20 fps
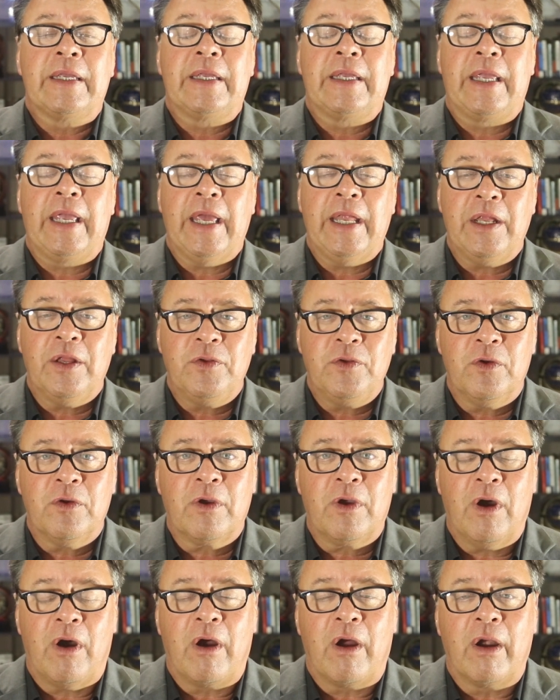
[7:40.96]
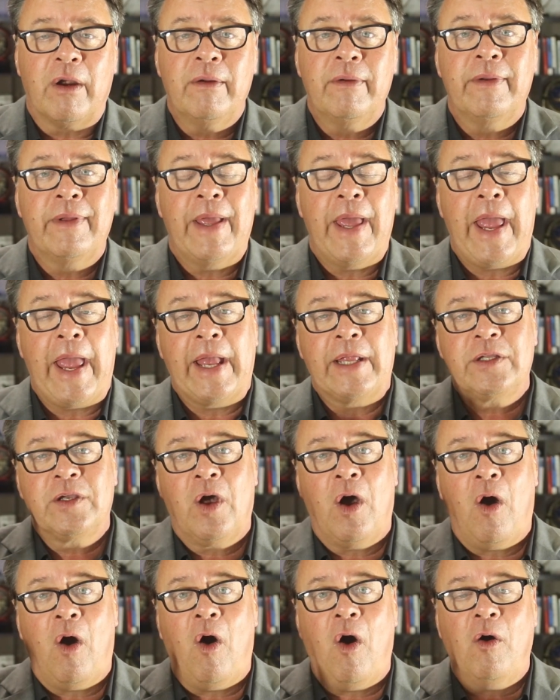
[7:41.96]
get in your car, and
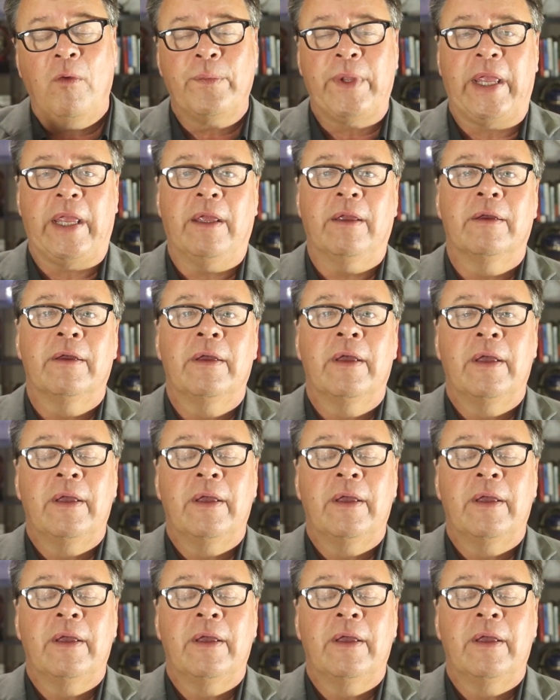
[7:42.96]
call me.